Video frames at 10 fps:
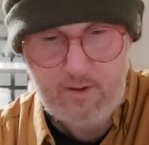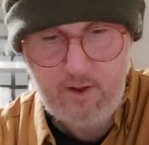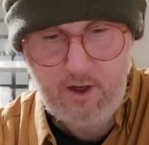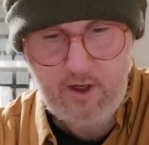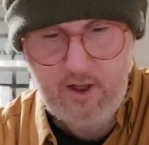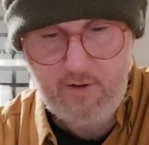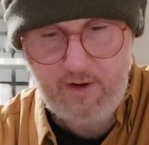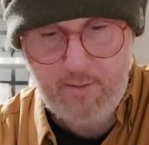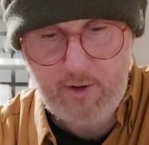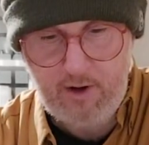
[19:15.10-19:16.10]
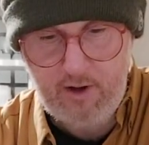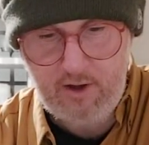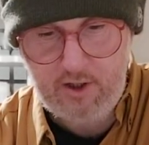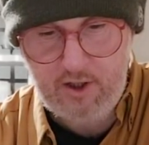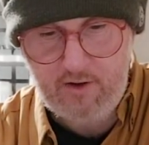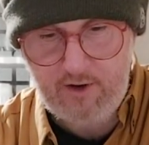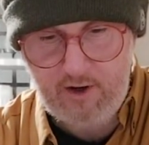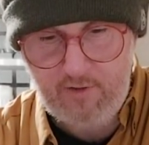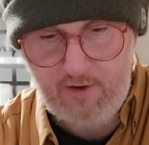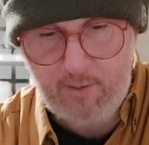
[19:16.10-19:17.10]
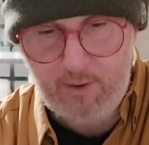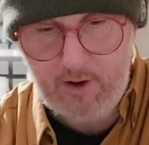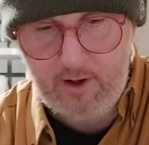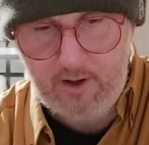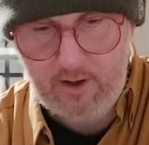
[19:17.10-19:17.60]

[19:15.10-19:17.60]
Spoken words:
I got other fabric here. I should have enough fabric.